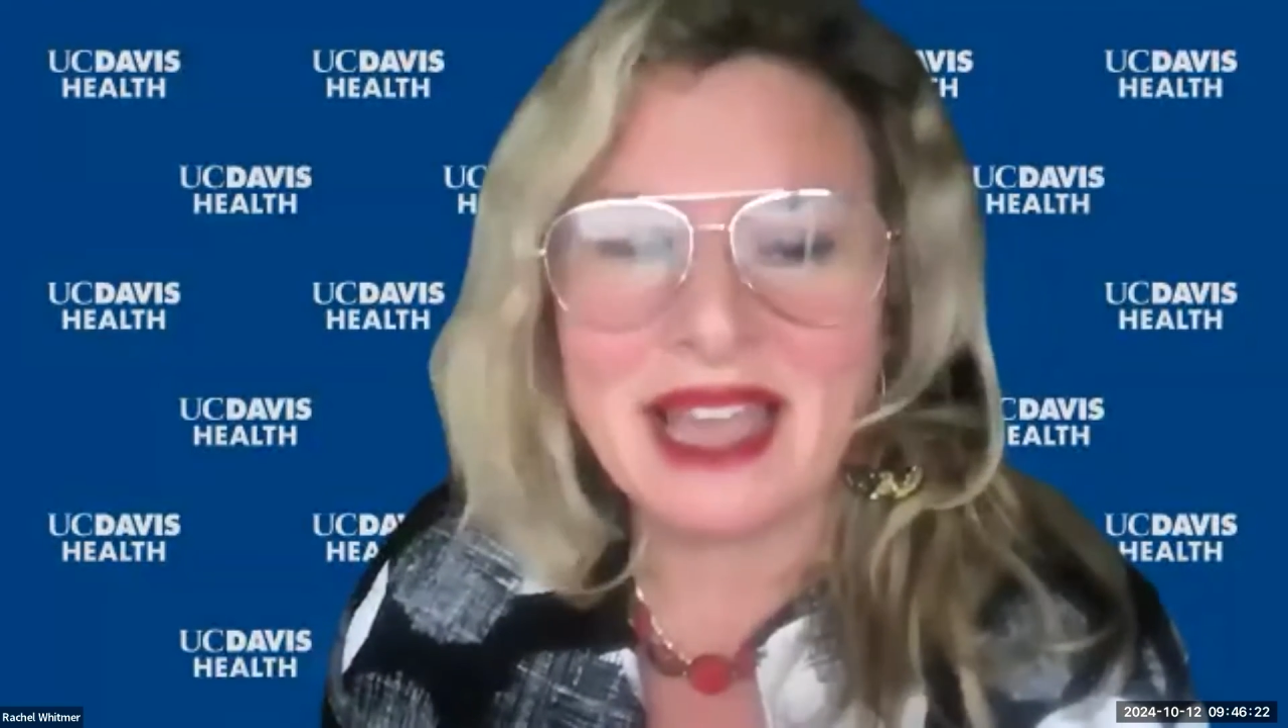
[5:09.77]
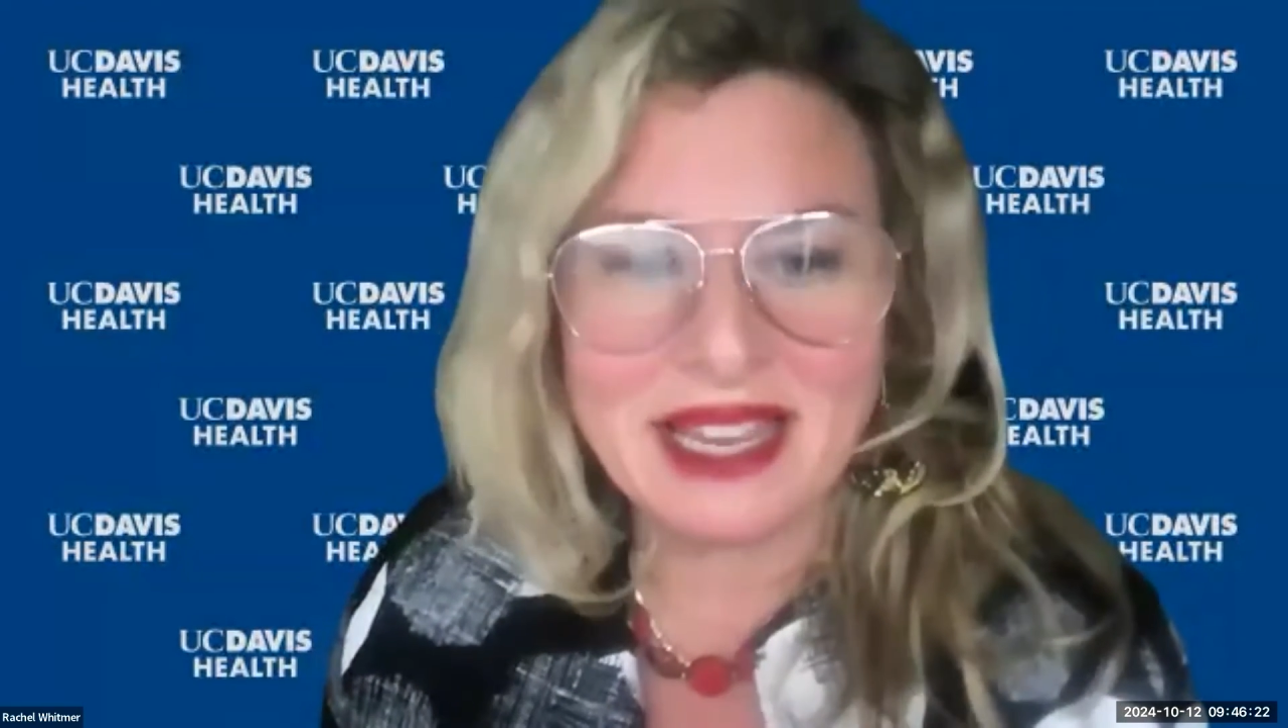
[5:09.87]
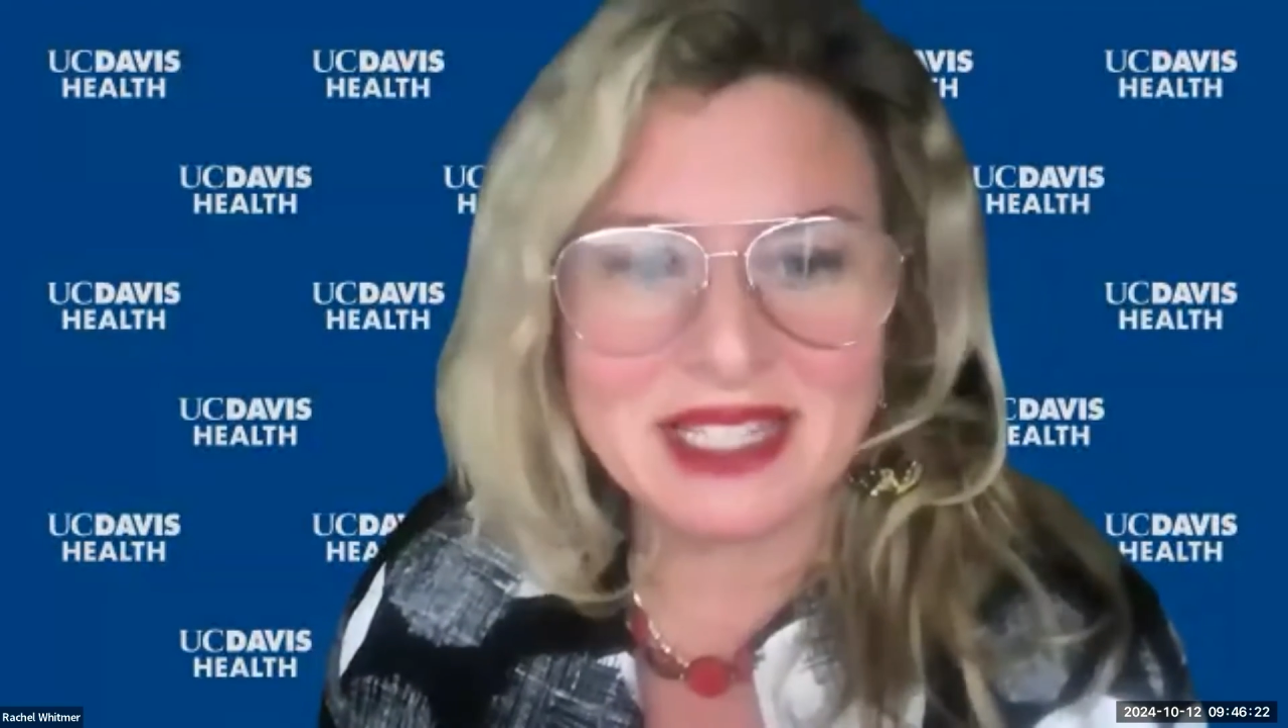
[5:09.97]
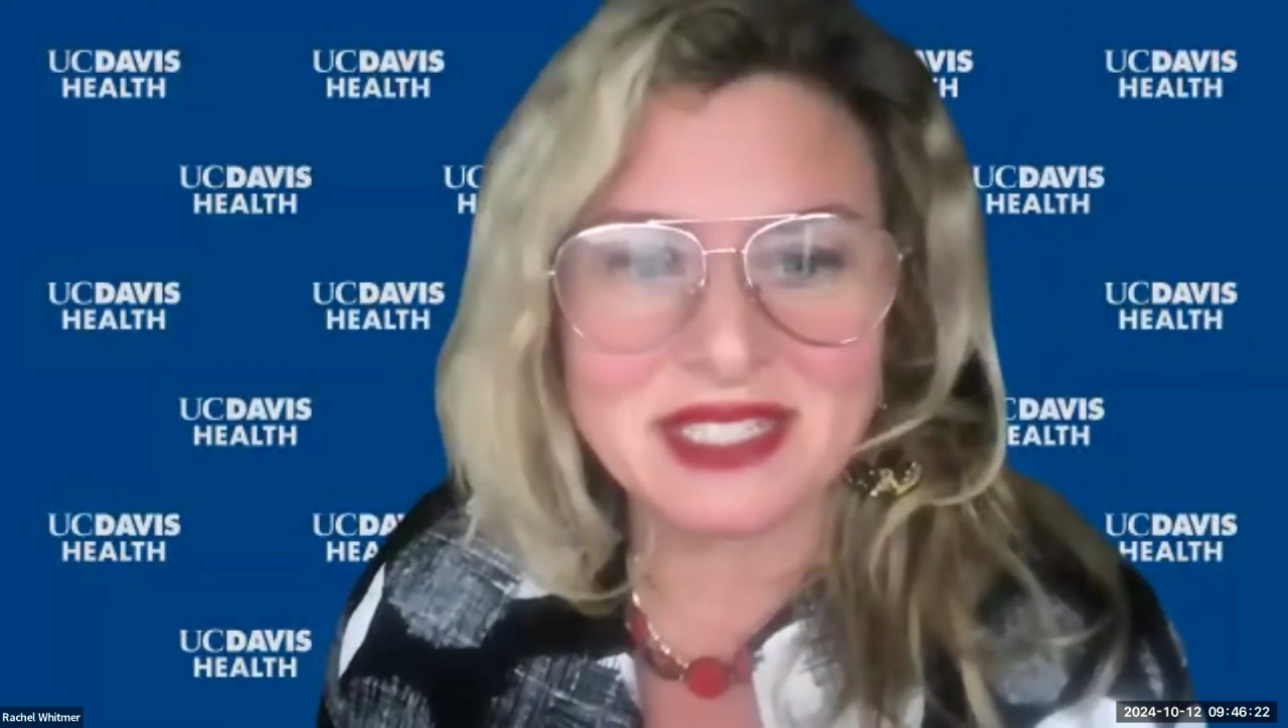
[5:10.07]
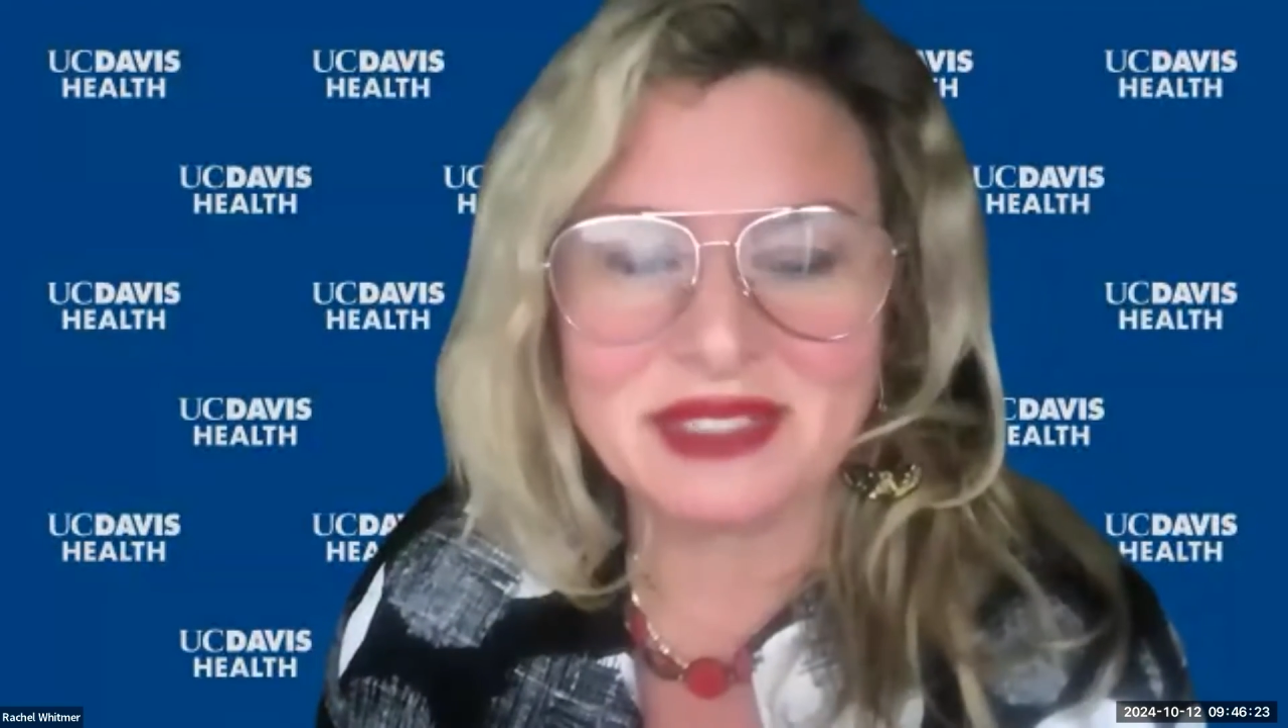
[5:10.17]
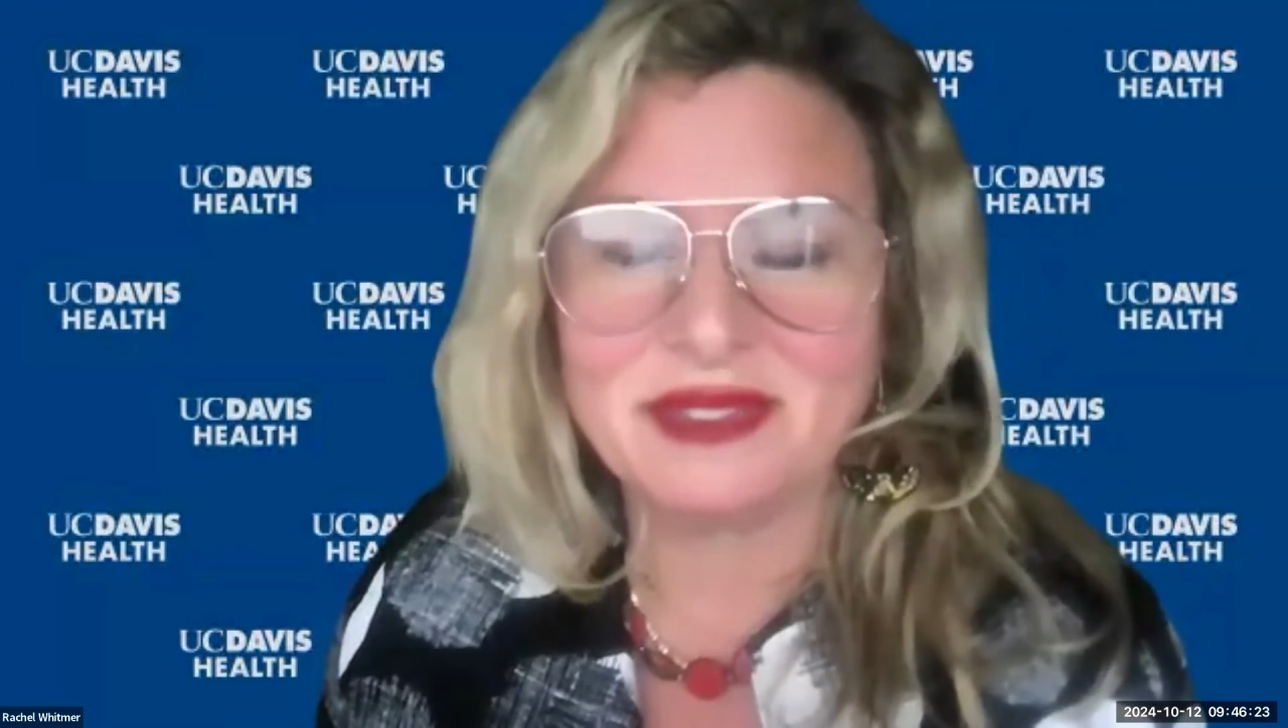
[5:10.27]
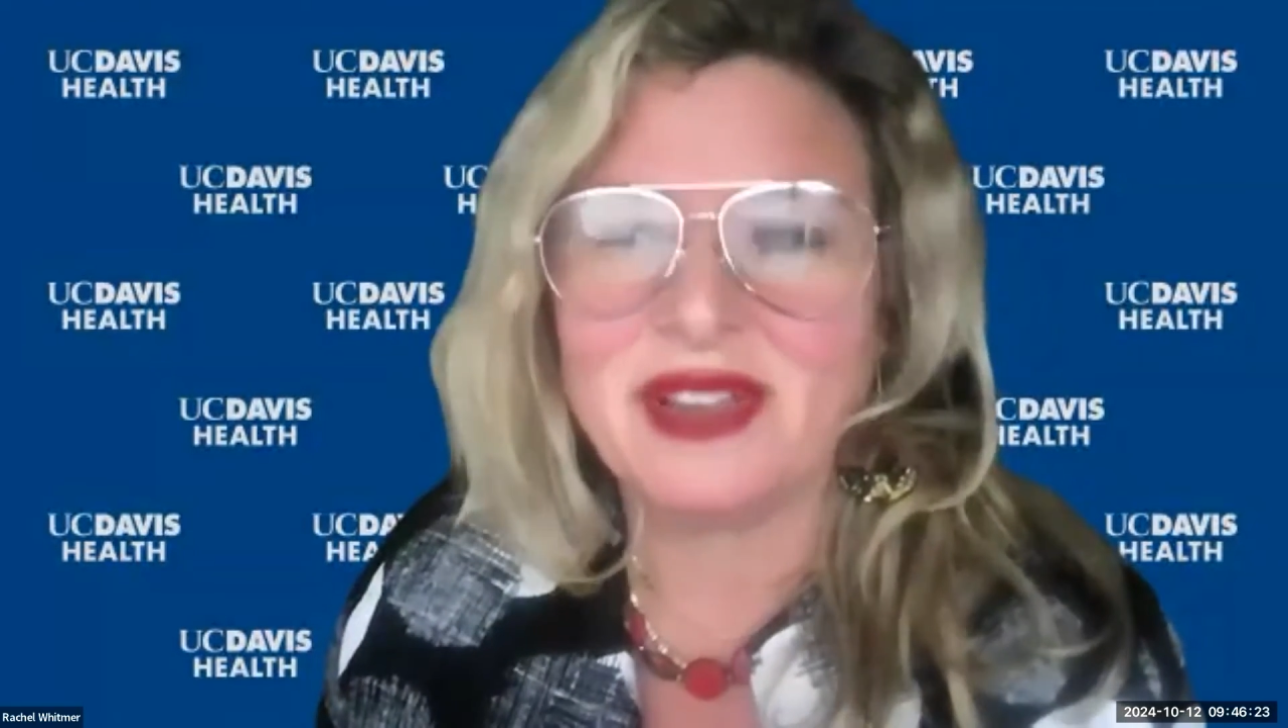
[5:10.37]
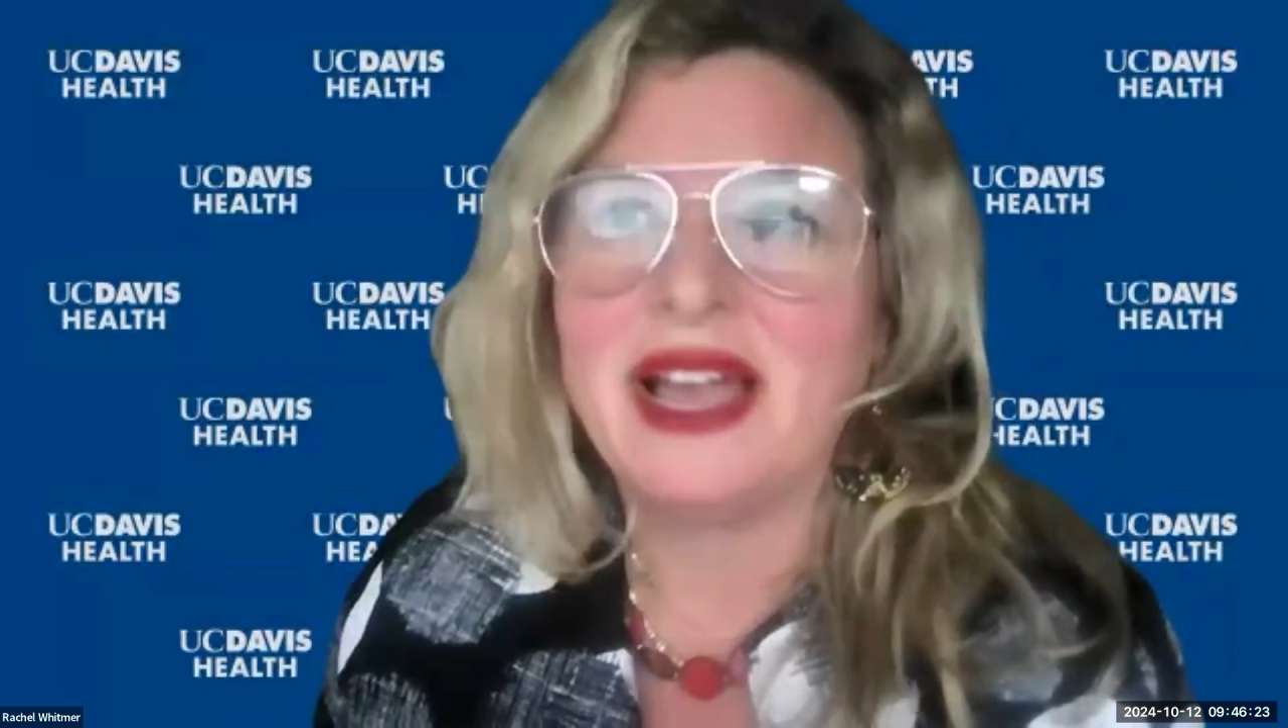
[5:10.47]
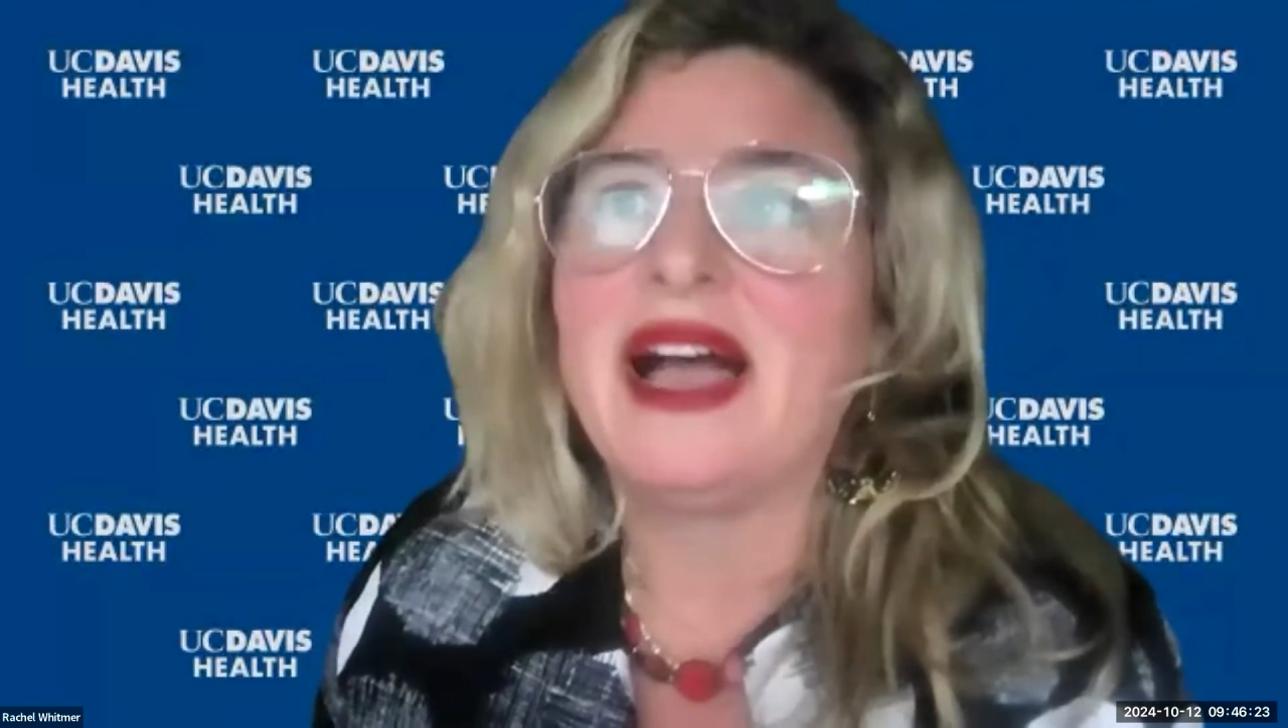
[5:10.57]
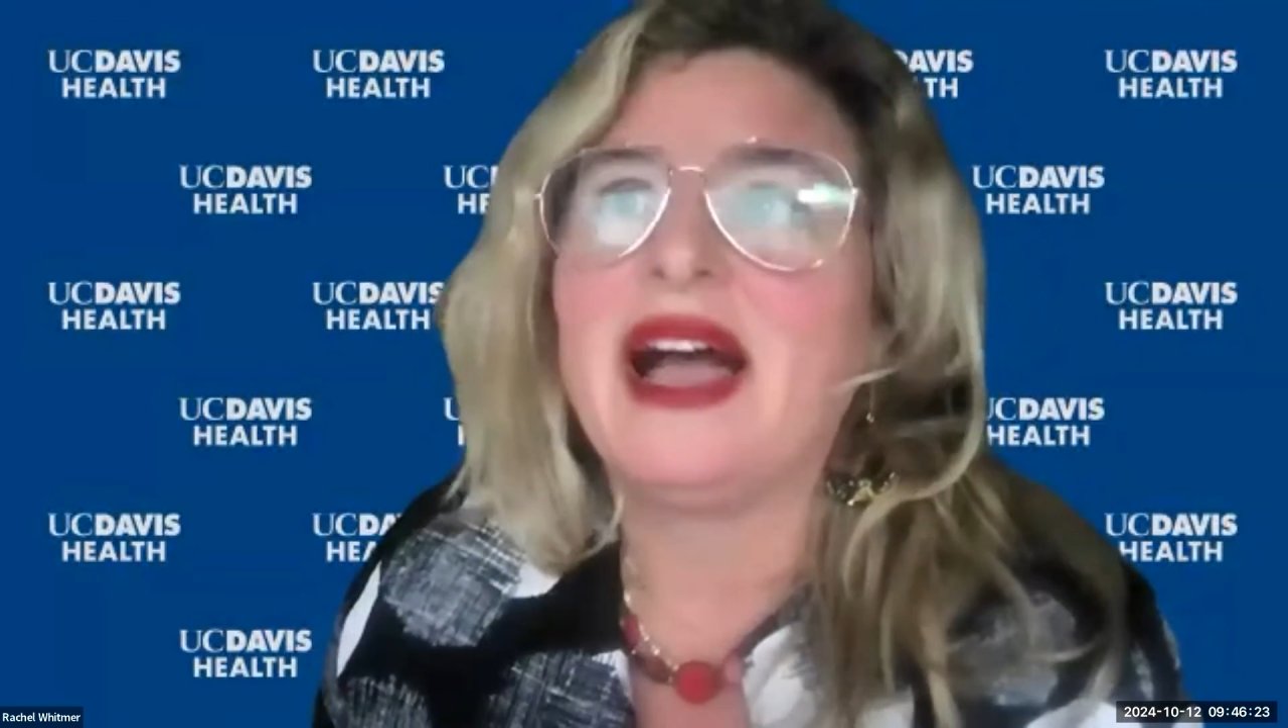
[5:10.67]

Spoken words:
active.